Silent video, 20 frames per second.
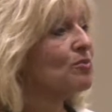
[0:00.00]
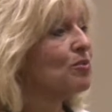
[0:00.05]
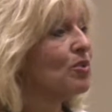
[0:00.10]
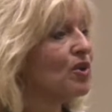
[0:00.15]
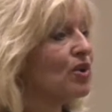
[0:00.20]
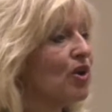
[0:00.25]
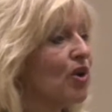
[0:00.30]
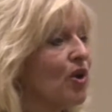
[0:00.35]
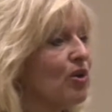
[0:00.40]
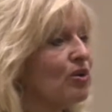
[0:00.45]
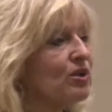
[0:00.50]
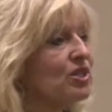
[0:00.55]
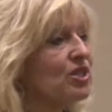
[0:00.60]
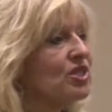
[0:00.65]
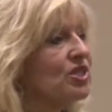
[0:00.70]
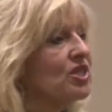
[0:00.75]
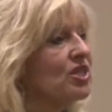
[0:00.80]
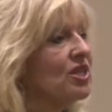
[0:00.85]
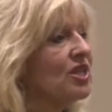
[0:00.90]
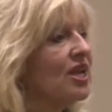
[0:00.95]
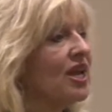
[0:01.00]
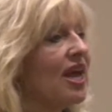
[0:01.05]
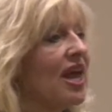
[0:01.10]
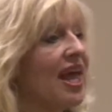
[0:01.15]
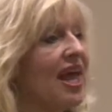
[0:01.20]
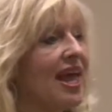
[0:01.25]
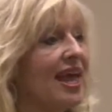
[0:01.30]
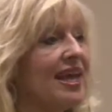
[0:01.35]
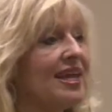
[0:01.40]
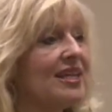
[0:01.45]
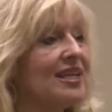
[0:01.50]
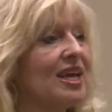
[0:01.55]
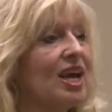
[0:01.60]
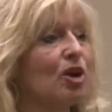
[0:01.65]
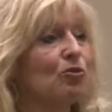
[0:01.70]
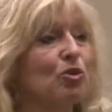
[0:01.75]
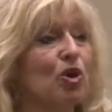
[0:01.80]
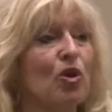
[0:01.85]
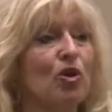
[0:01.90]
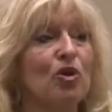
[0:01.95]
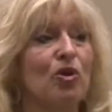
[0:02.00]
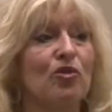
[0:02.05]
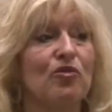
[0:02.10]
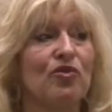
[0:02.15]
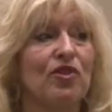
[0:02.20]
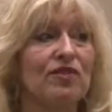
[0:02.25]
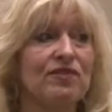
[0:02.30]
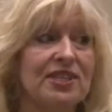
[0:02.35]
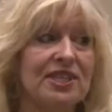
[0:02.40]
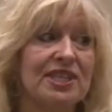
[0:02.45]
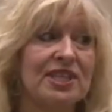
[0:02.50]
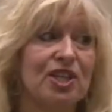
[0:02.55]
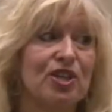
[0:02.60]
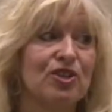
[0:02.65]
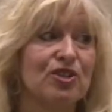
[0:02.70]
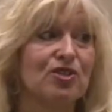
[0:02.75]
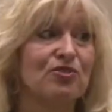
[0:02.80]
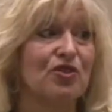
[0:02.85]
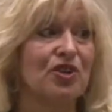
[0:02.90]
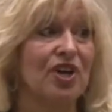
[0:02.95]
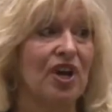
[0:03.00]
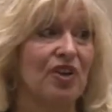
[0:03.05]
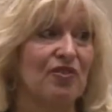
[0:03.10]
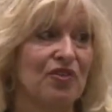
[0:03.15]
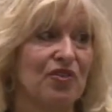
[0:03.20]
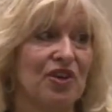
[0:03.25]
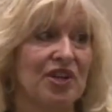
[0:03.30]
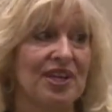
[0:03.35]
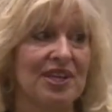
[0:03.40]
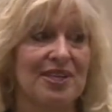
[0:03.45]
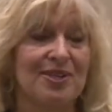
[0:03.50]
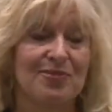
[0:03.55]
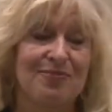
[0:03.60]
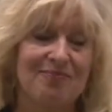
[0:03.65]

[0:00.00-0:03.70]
and book coach. And I'm going on 15 years in recovery.